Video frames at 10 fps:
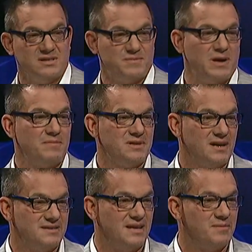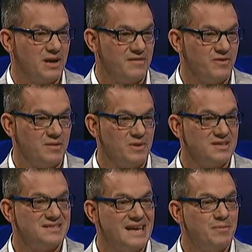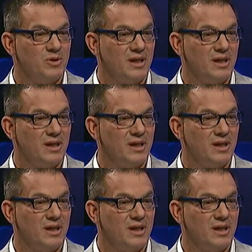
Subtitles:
peptides, antibody fragments stable